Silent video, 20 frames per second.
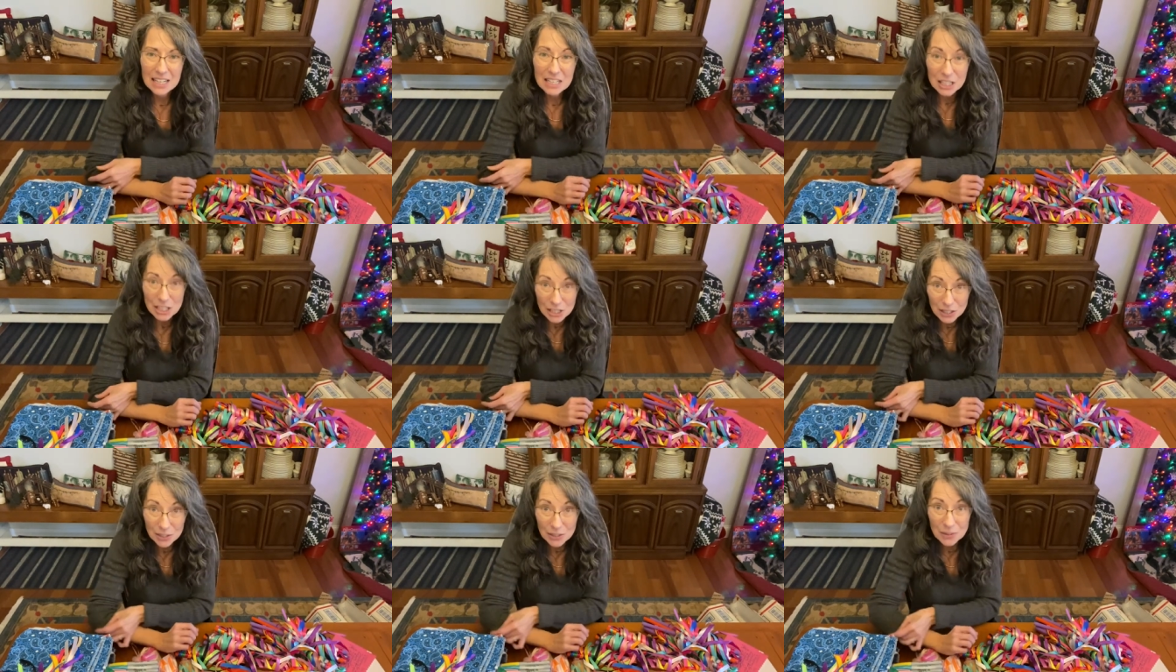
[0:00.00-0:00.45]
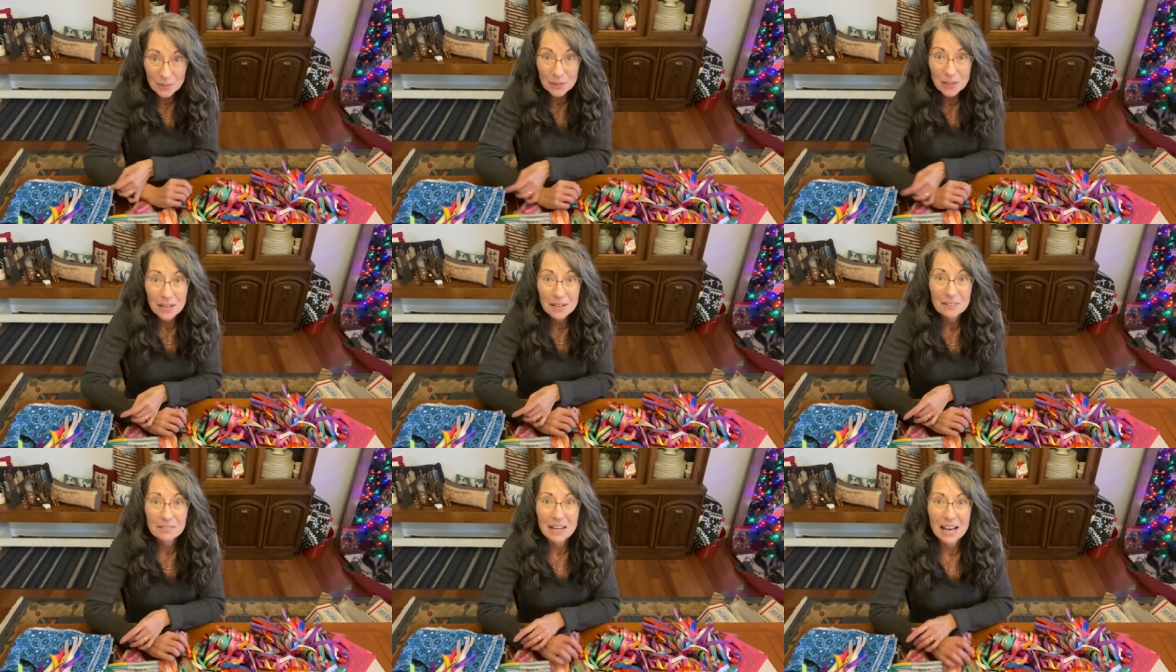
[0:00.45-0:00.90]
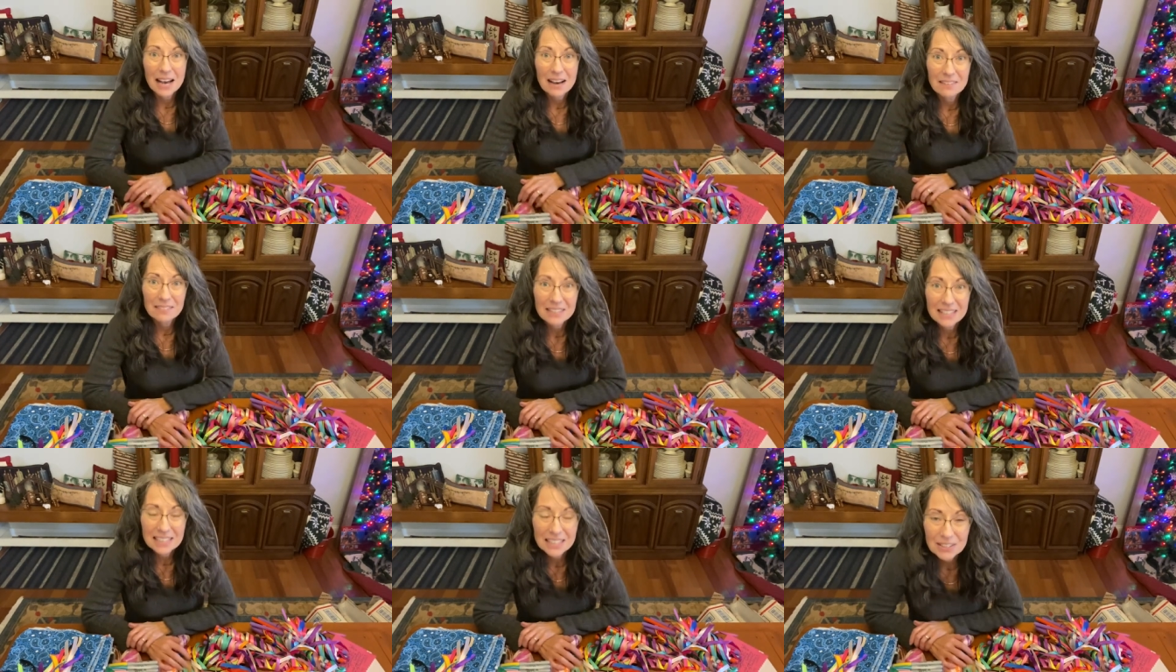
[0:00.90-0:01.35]
you of
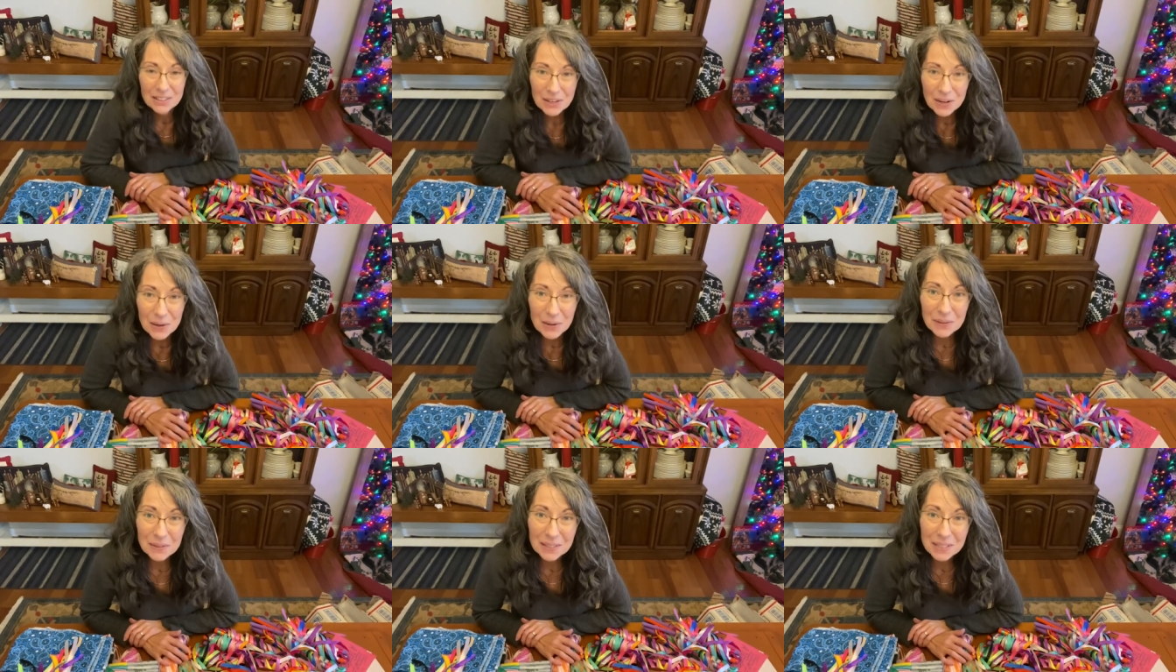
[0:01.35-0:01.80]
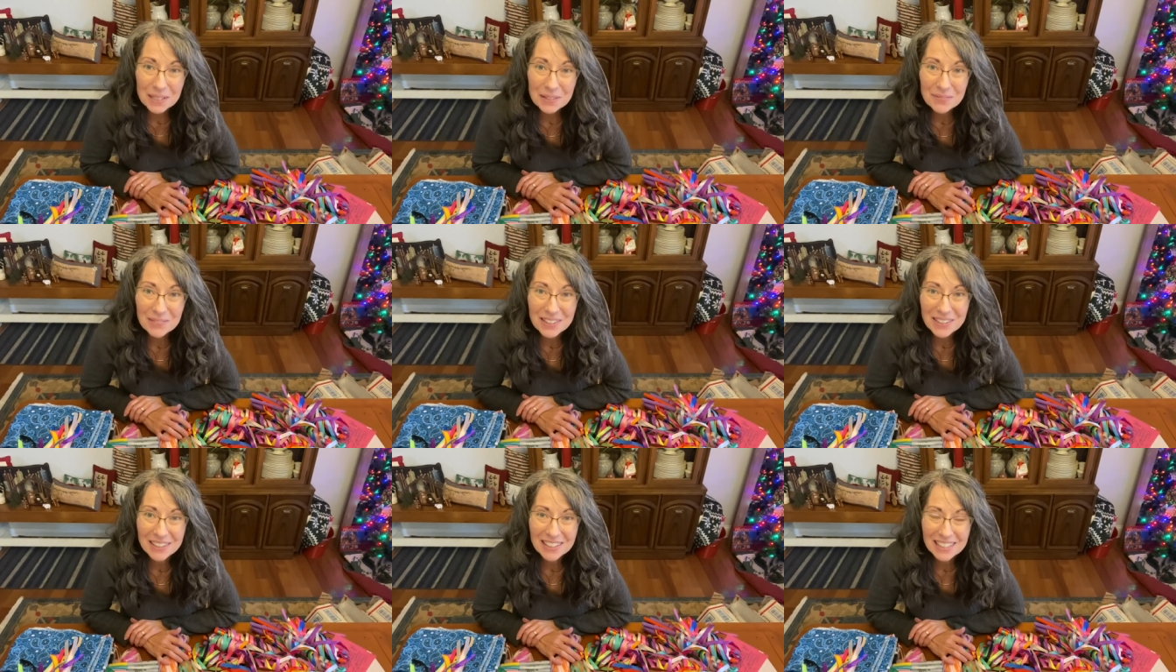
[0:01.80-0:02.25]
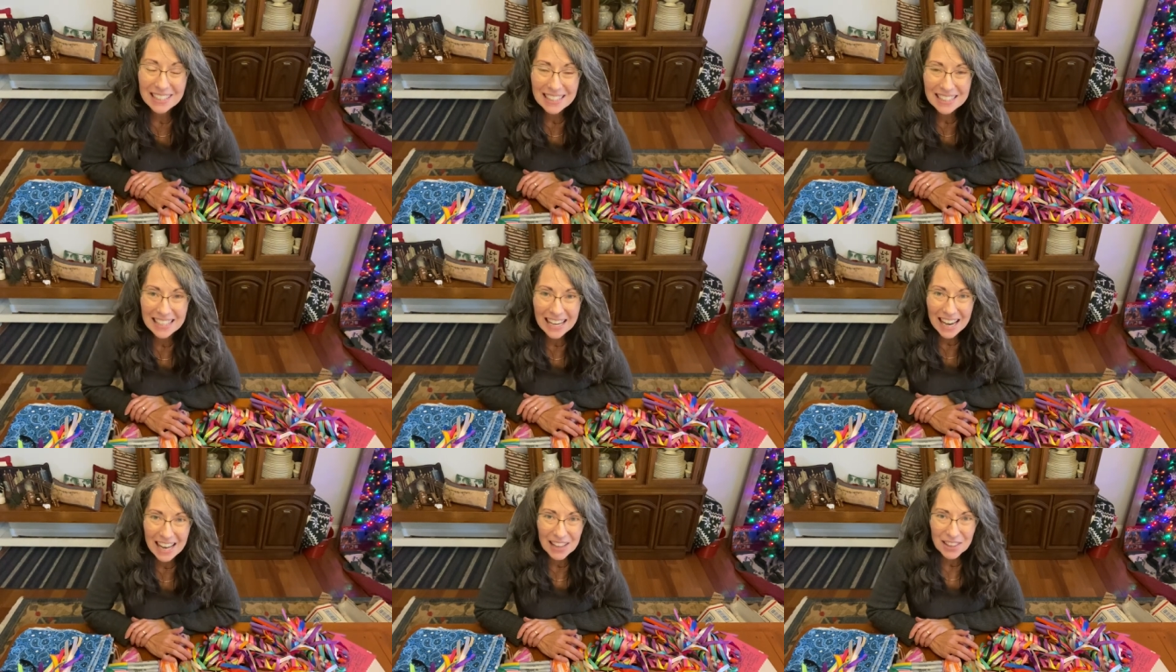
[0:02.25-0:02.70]
having your own community,
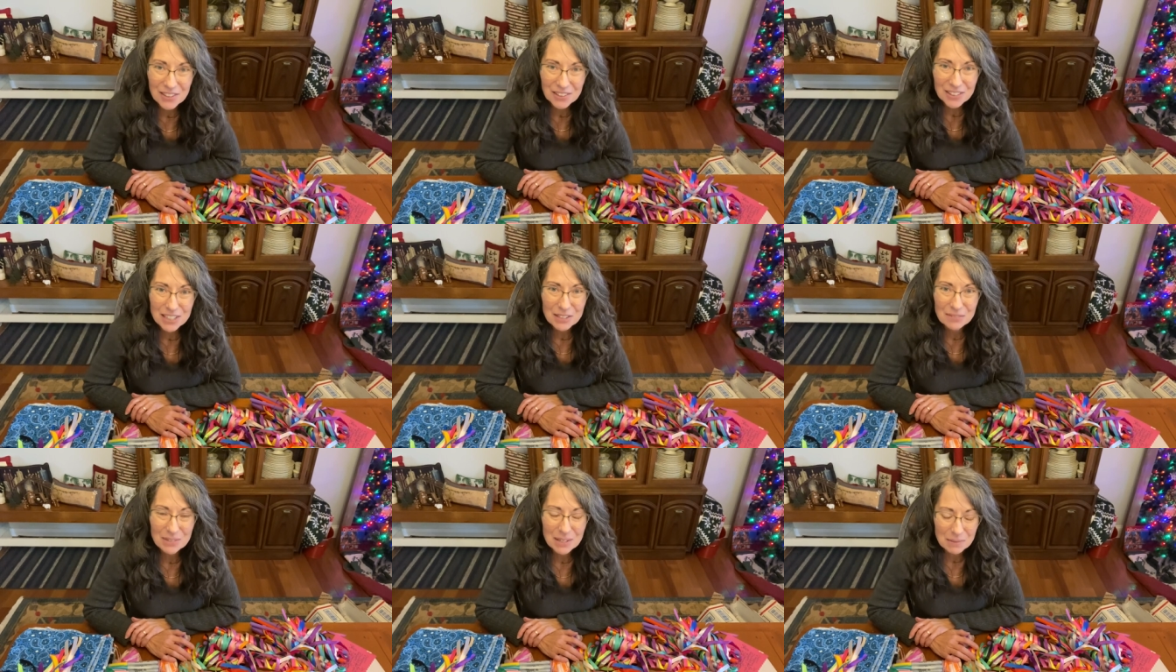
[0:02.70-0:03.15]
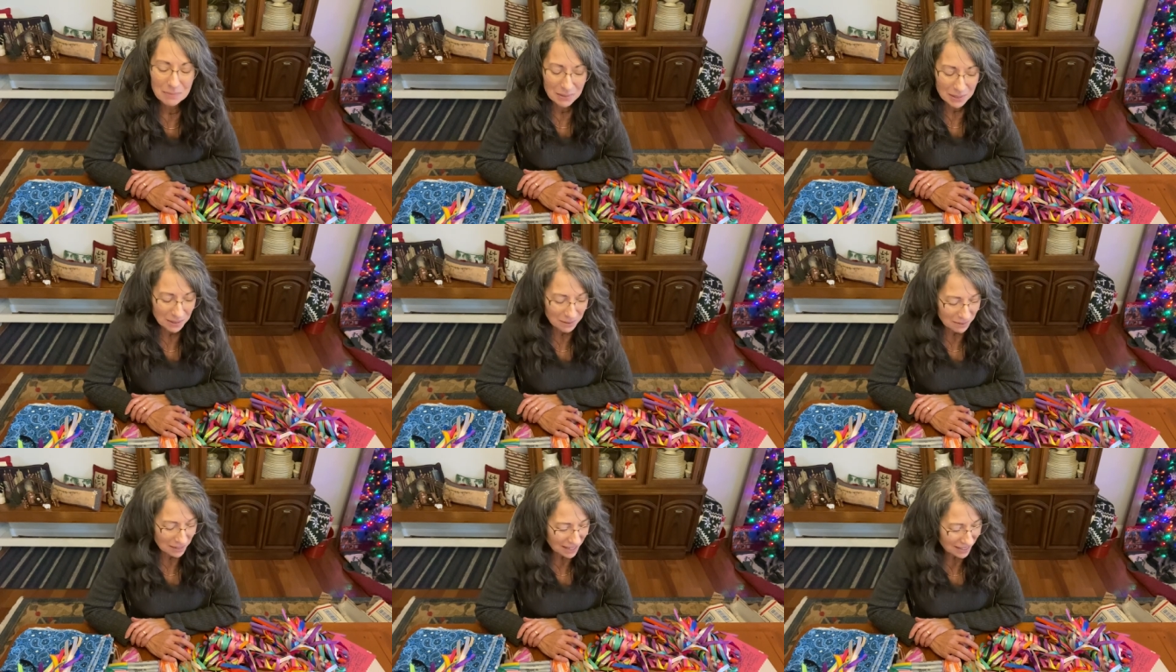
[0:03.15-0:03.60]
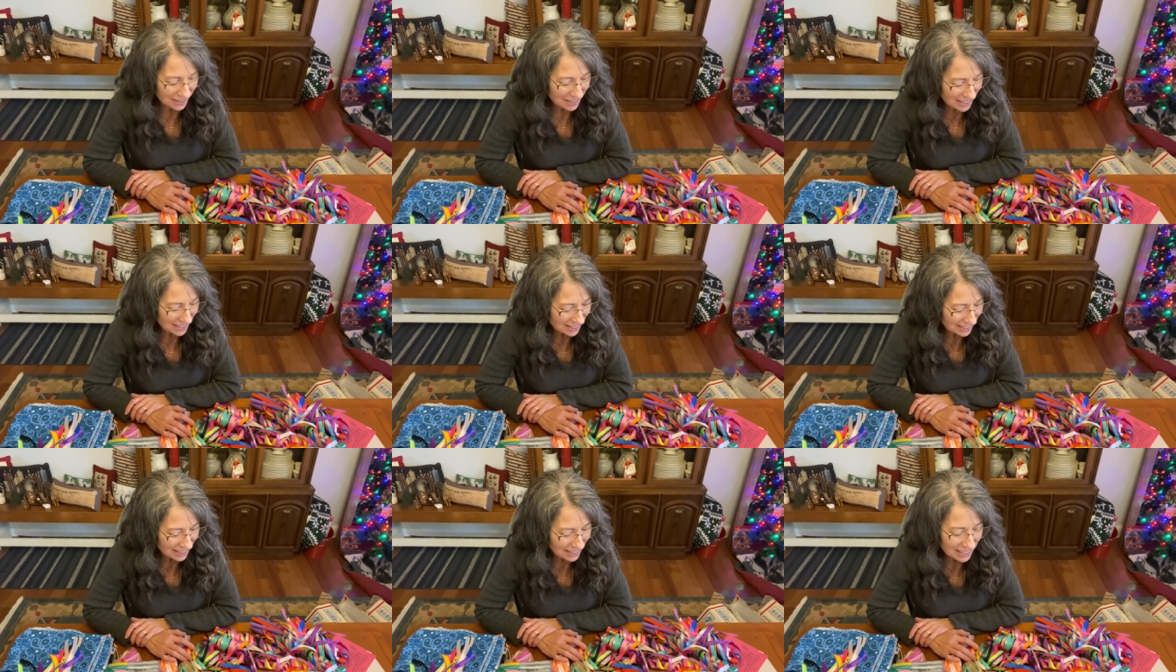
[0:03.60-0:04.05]
gathering people
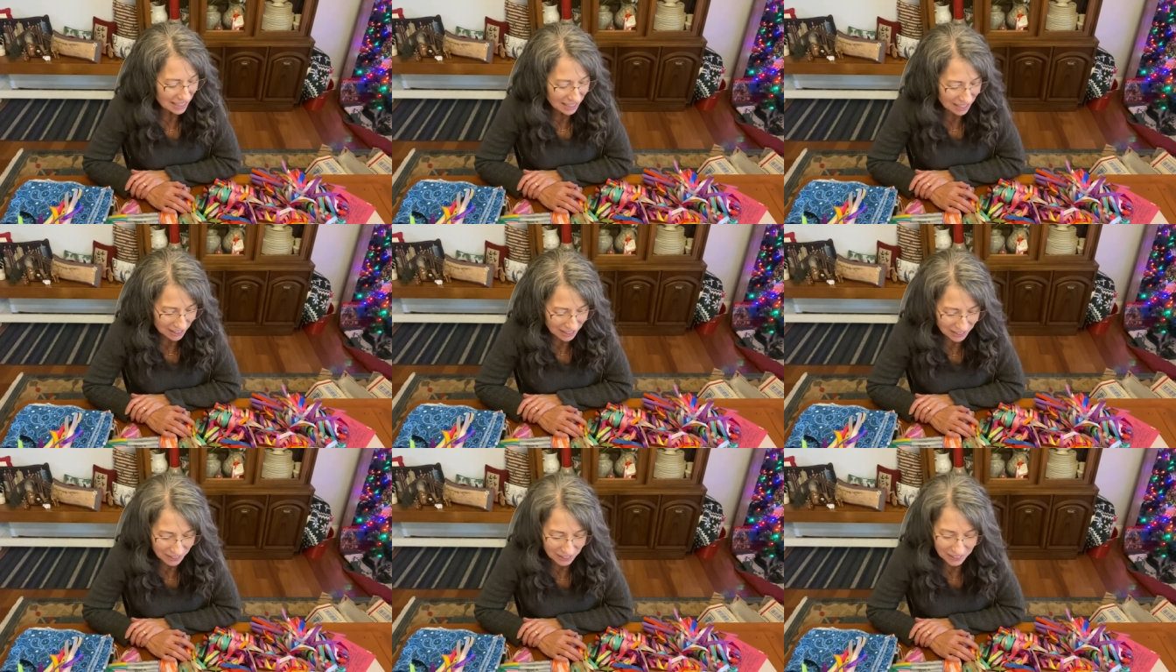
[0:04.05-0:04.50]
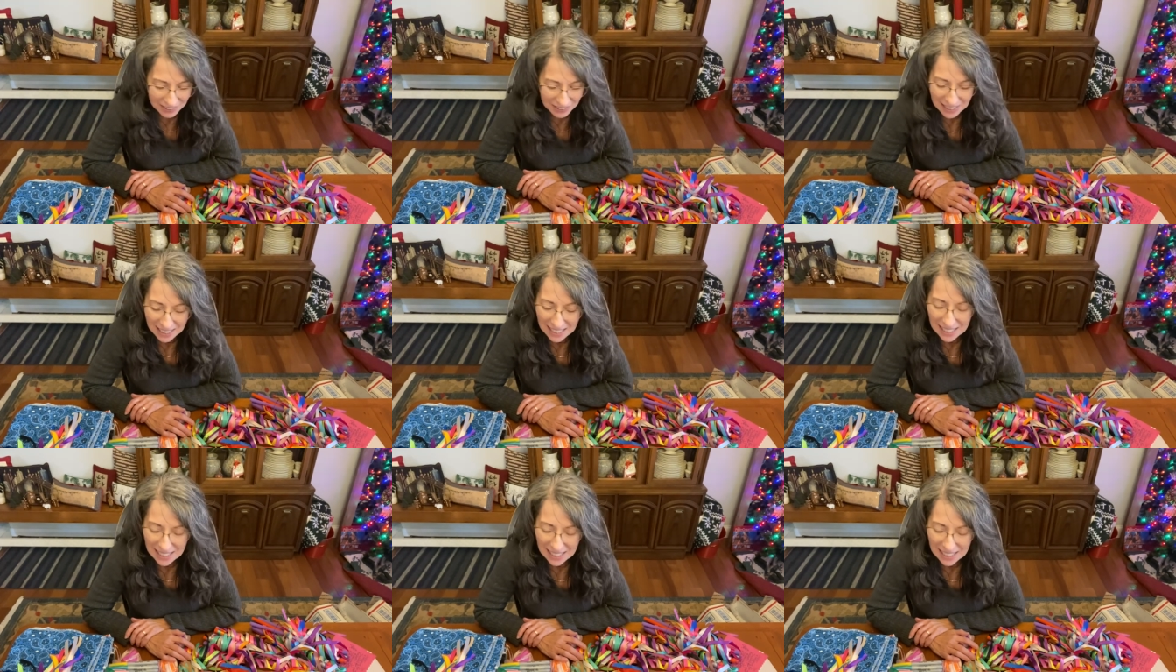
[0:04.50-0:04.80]
around you